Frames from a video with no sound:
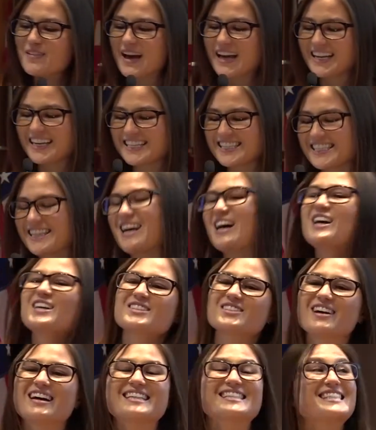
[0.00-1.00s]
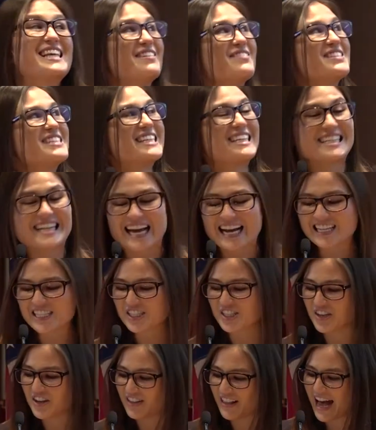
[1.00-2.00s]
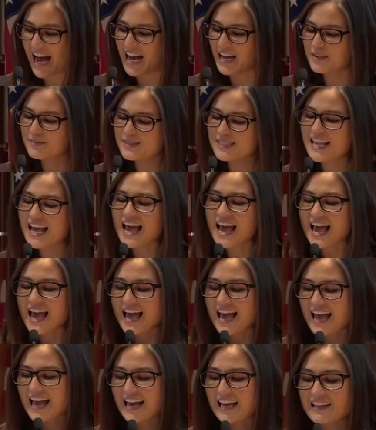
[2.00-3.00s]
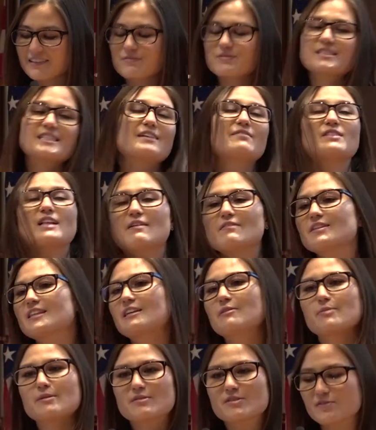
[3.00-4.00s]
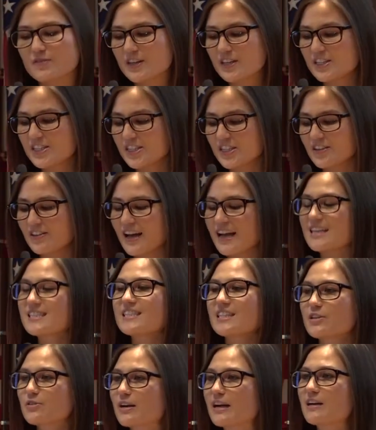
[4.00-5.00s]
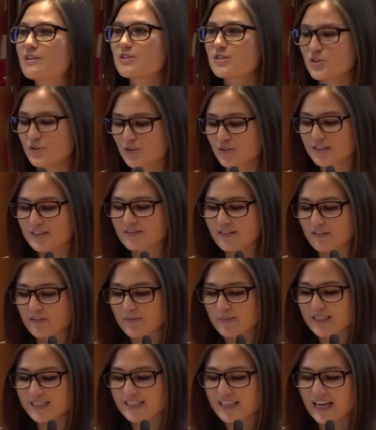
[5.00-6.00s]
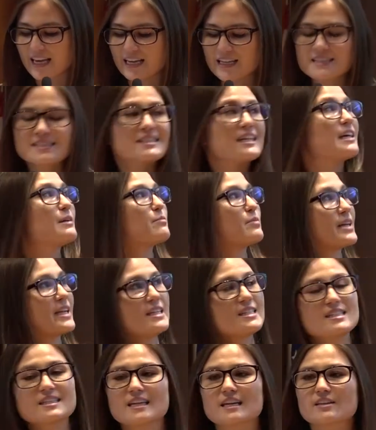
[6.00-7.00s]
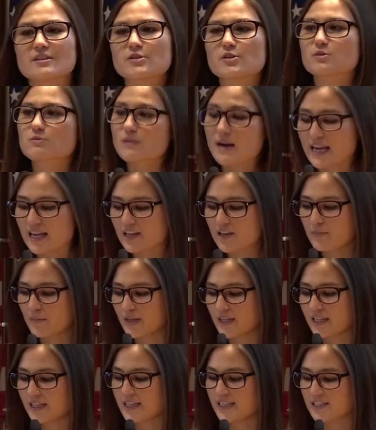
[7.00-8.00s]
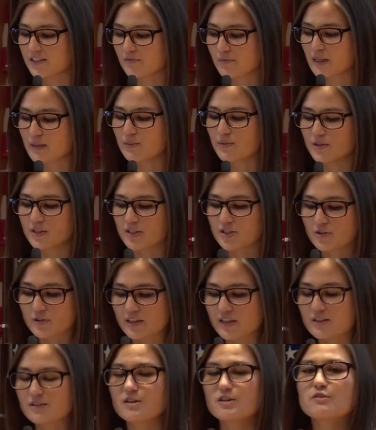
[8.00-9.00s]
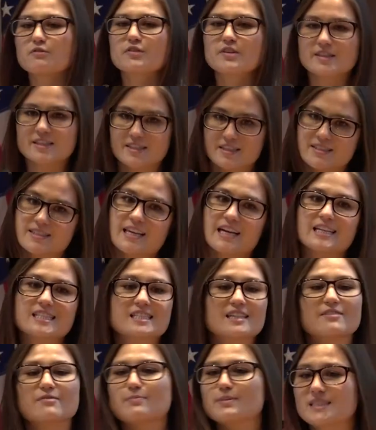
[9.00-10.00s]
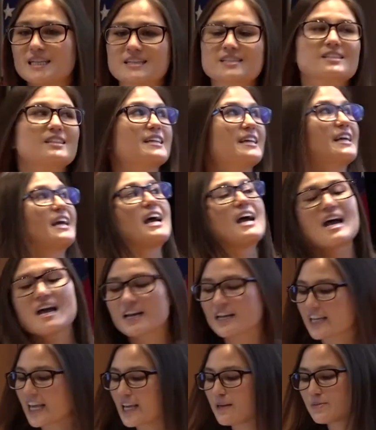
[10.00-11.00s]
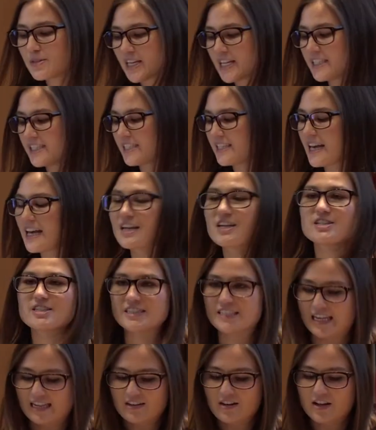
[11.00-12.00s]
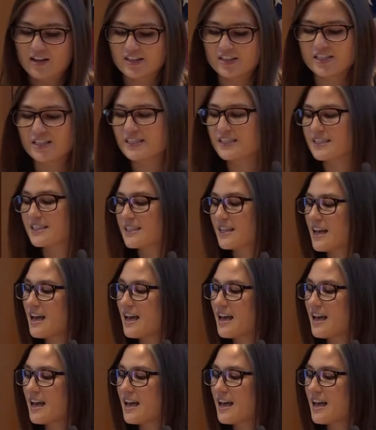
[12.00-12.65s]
of Energy also has 17 national labs, which have lovingly been referred to as the crown jewels of government science, and bringing together the right communities of people is critical for the success of potentially game-changing energy technologies.